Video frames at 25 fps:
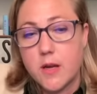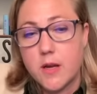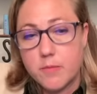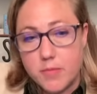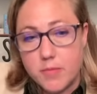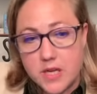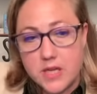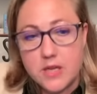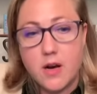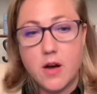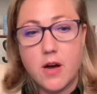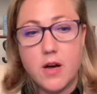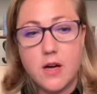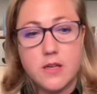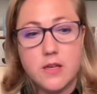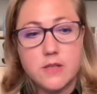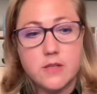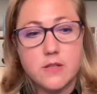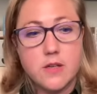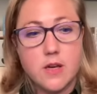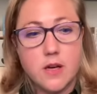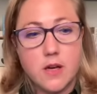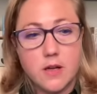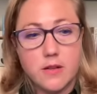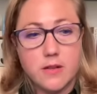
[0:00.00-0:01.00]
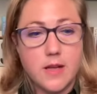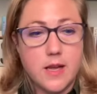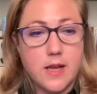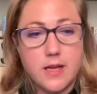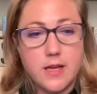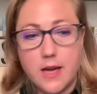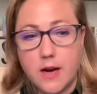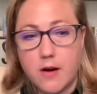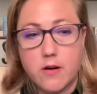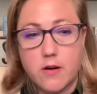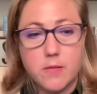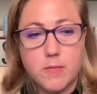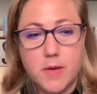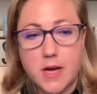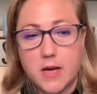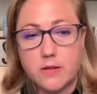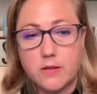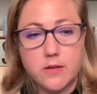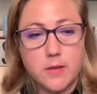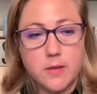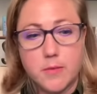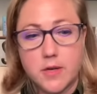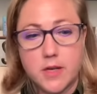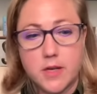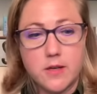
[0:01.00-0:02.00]
because they cared about
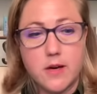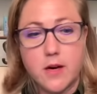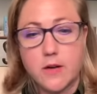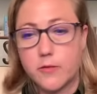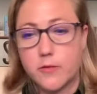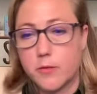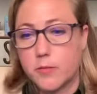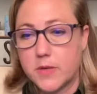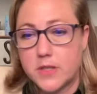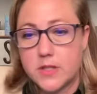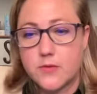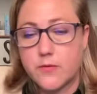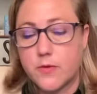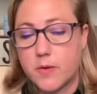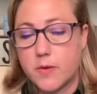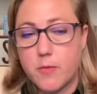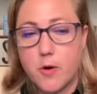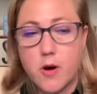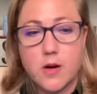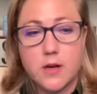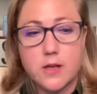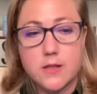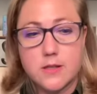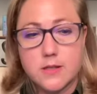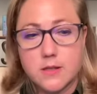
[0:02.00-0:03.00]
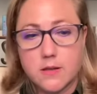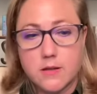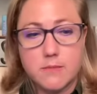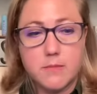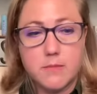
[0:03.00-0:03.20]
limited governments, free markets,